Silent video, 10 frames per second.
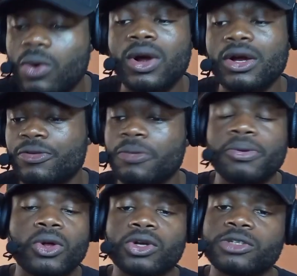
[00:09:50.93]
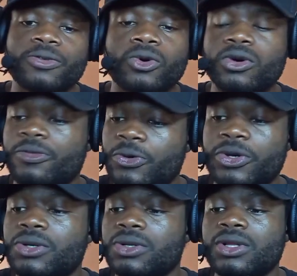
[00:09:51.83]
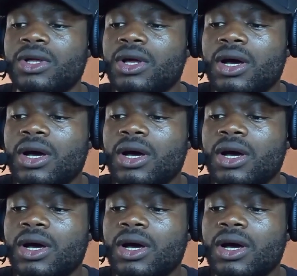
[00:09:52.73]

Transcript: a round of applause for for real.